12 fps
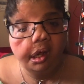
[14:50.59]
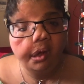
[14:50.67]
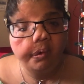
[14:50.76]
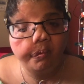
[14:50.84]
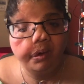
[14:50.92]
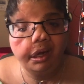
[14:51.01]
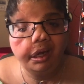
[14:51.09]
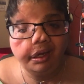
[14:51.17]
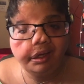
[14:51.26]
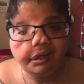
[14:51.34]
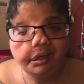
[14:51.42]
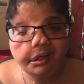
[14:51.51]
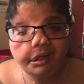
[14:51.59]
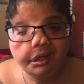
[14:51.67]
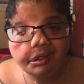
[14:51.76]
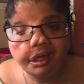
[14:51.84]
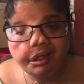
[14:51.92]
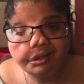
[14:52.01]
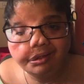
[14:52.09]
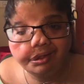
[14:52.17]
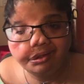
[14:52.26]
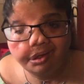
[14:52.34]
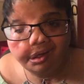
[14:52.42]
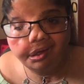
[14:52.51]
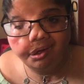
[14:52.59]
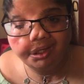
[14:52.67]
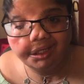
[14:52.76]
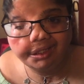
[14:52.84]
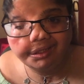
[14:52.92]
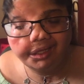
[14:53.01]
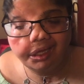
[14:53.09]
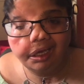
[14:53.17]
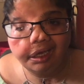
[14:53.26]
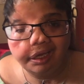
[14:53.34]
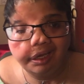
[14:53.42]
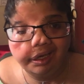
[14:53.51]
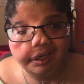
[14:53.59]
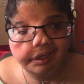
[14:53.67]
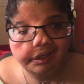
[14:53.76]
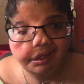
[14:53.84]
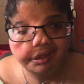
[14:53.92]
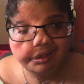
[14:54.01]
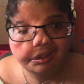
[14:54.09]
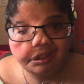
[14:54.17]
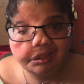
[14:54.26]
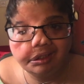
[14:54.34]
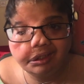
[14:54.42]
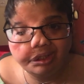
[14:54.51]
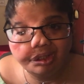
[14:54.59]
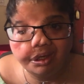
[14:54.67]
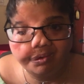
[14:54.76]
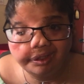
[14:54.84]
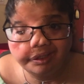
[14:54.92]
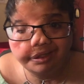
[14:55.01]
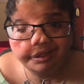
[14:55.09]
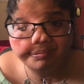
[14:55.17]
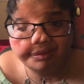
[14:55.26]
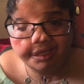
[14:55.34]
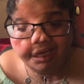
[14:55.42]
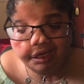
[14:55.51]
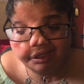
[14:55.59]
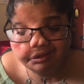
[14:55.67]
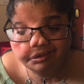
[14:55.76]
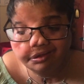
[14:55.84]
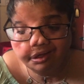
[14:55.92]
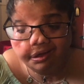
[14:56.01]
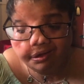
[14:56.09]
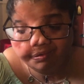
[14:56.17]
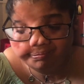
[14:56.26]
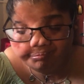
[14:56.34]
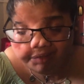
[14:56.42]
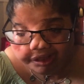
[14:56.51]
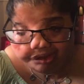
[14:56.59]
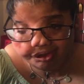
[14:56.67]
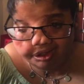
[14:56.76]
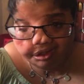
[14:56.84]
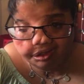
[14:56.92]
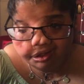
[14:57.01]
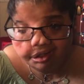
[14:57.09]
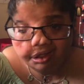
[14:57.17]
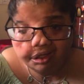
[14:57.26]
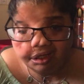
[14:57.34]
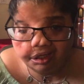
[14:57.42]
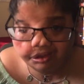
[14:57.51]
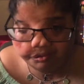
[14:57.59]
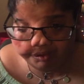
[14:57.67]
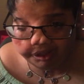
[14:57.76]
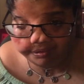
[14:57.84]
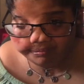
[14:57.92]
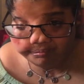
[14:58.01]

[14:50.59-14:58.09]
What Anon doesn't know is that she is showing some signs of magic as well.